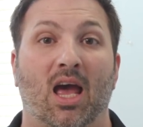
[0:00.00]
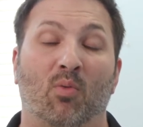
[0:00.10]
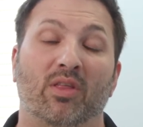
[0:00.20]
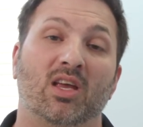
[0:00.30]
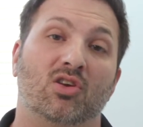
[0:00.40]

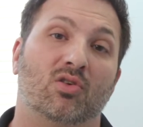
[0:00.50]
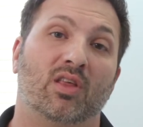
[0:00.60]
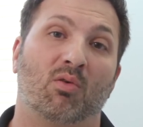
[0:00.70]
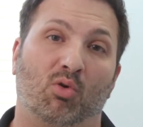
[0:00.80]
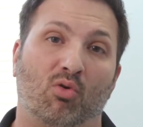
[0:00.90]
and when they do,
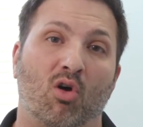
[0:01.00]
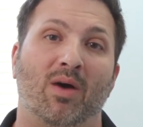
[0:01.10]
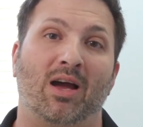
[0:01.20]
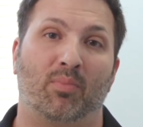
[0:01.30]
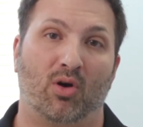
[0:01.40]
they will grow
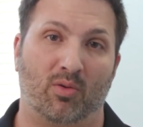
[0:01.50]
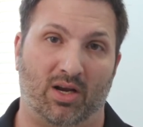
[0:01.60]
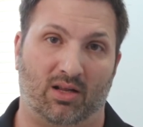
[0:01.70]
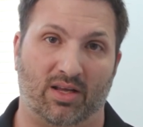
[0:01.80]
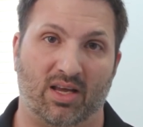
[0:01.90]
back
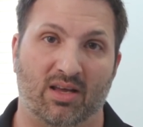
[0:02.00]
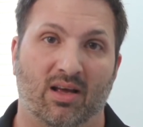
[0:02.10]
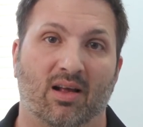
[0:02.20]
permanently.